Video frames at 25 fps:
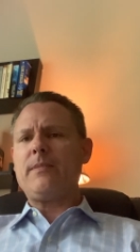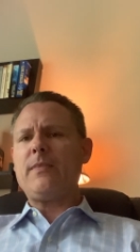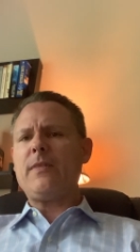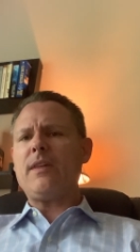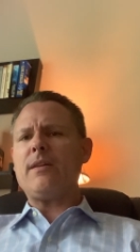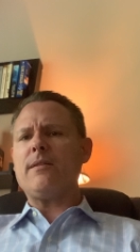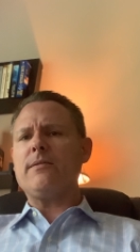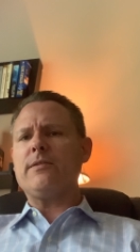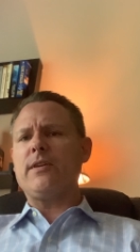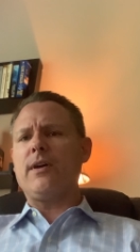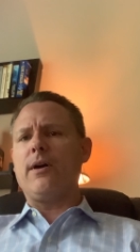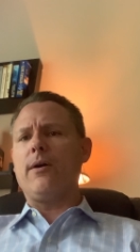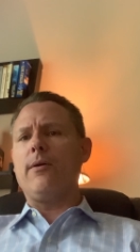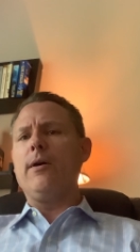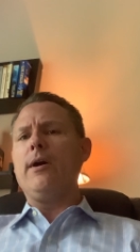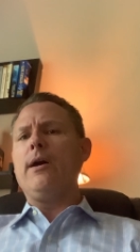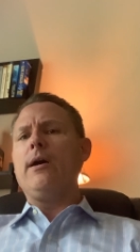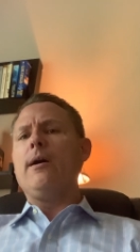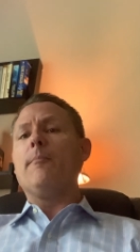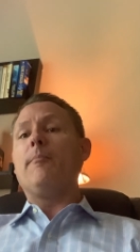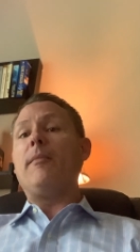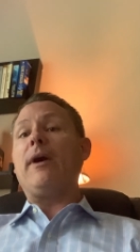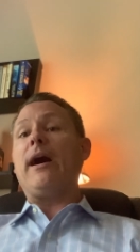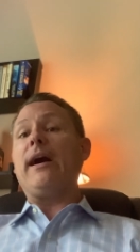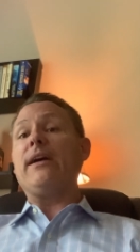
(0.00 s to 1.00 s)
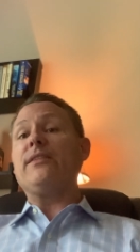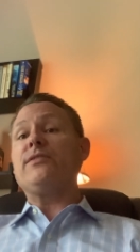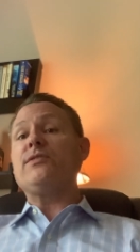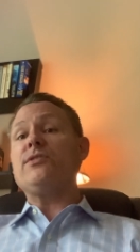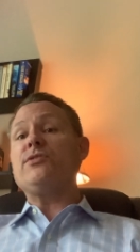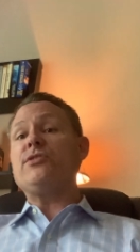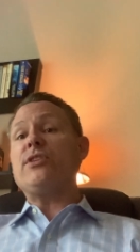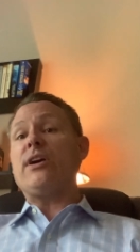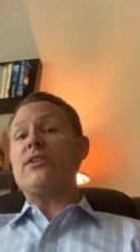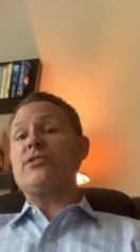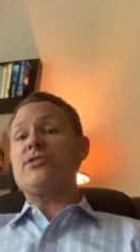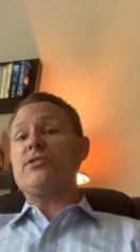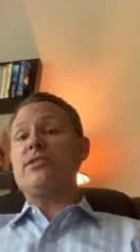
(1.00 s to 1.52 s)
So my
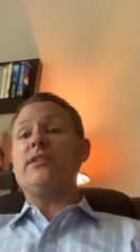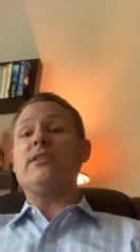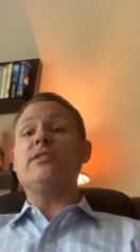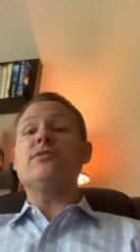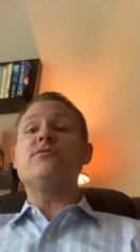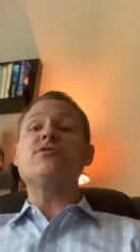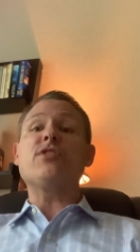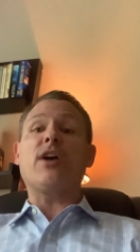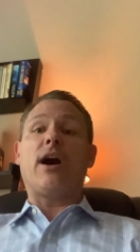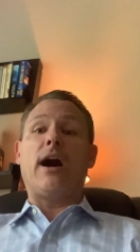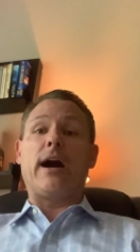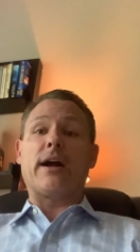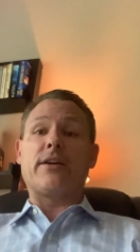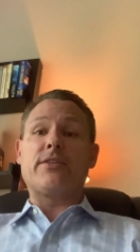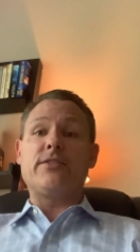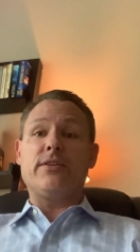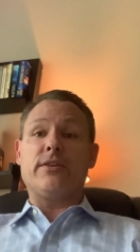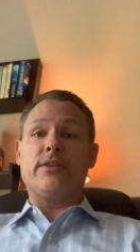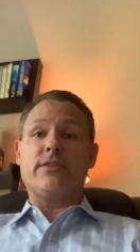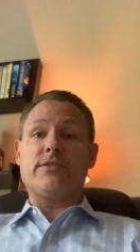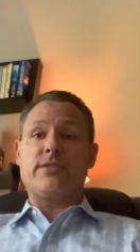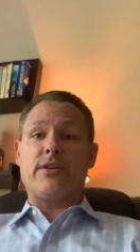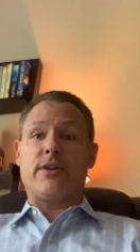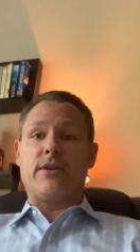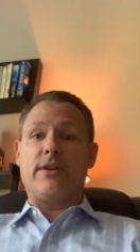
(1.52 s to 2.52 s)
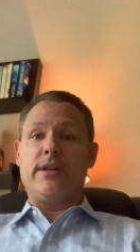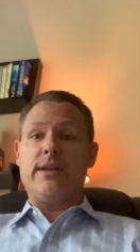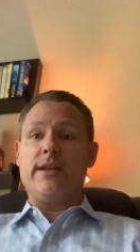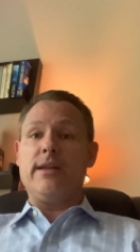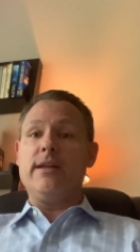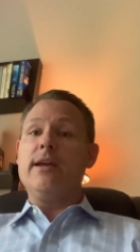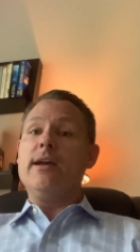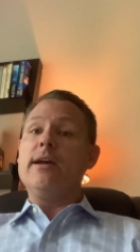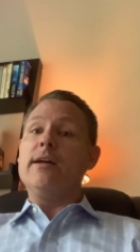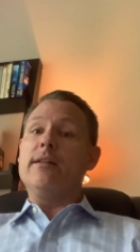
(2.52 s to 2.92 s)
suggestion is talk to your attorney,